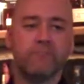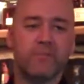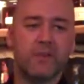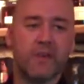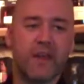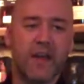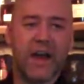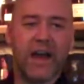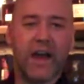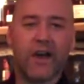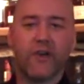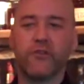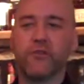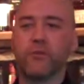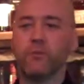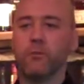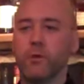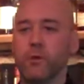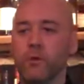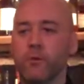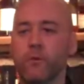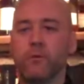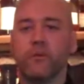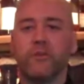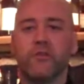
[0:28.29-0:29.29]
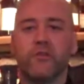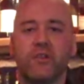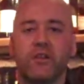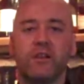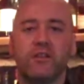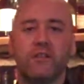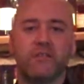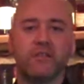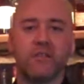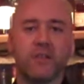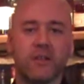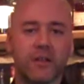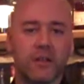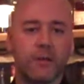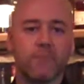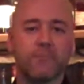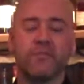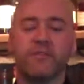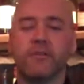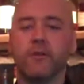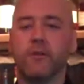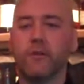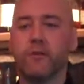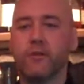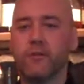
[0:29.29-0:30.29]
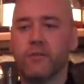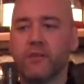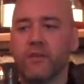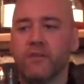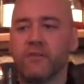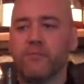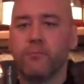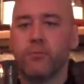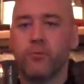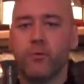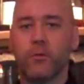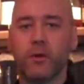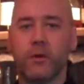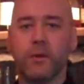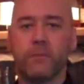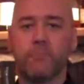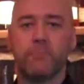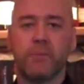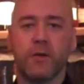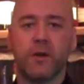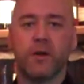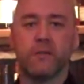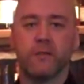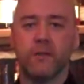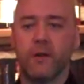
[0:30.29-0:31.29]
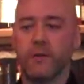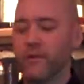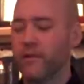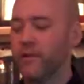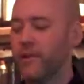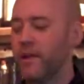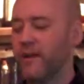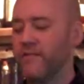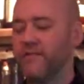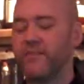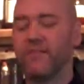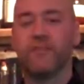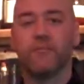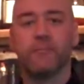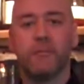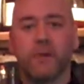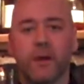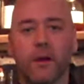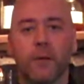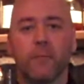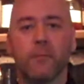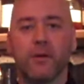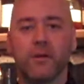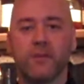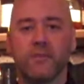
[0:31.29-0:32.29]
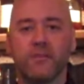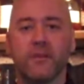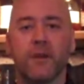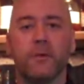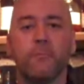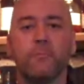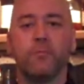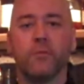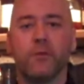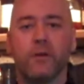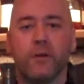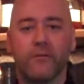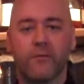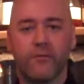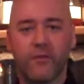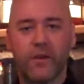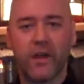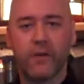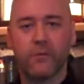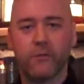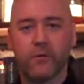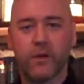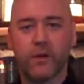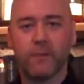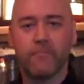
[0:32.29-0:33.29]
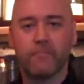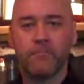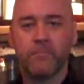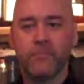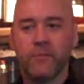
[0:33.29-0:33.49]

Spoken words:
The actual origin is a little obscured at this point, but nonetheless it's become a contemporary favorite.